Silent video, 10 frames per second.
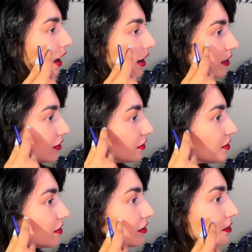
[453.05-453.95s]
And
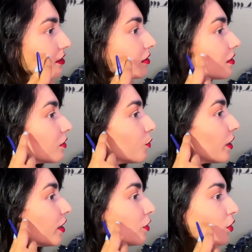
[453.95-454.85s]
this is
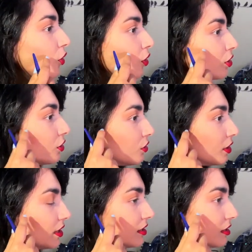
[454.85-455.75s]
where your
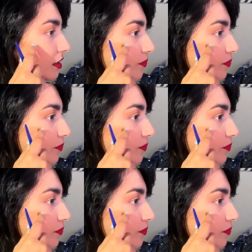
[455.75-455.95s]
contour is.